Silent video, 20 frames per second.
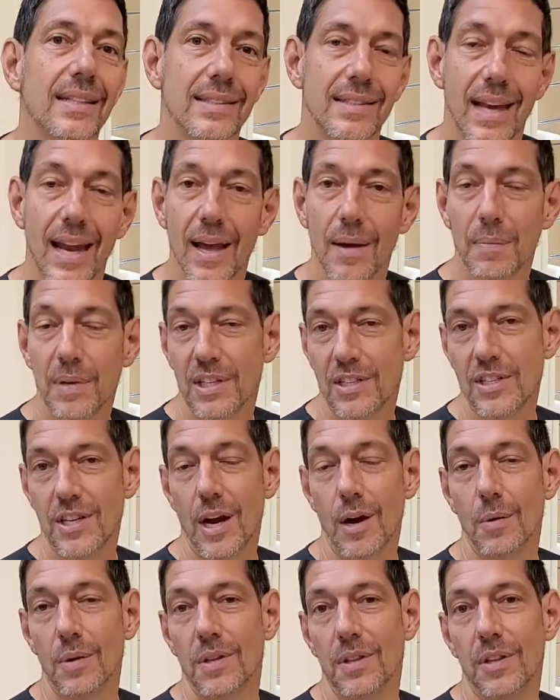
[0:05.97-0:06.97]
Today I'm going to
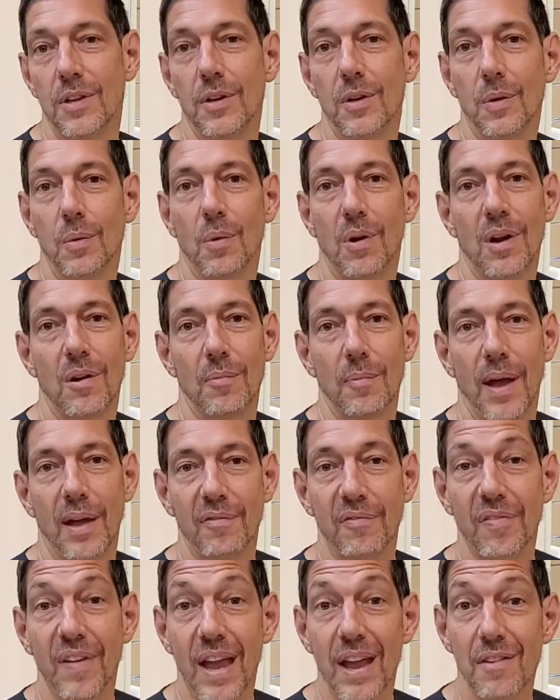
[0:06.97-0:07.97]
share with you one of my
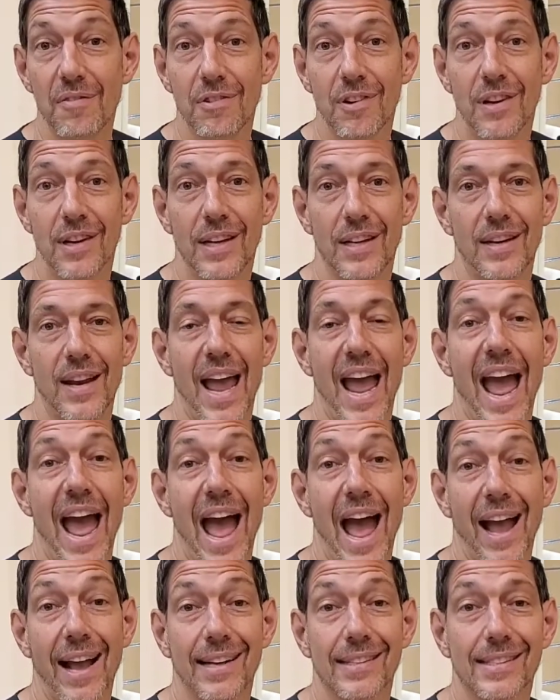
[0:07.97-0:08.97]
favorite
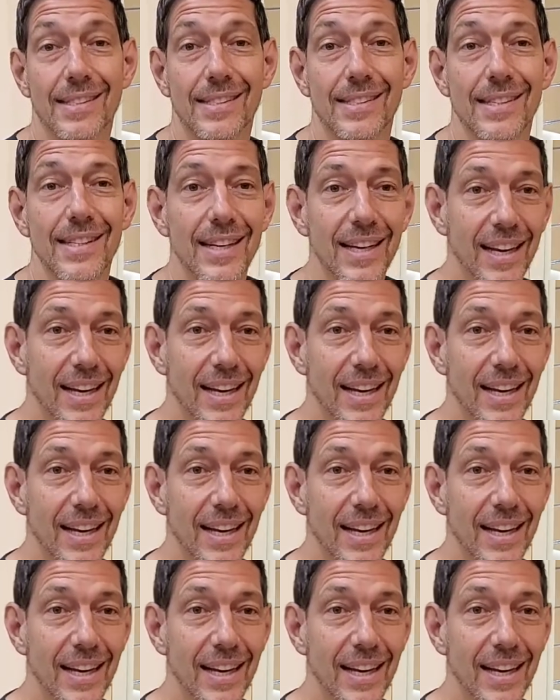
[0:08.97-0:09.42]
hacks,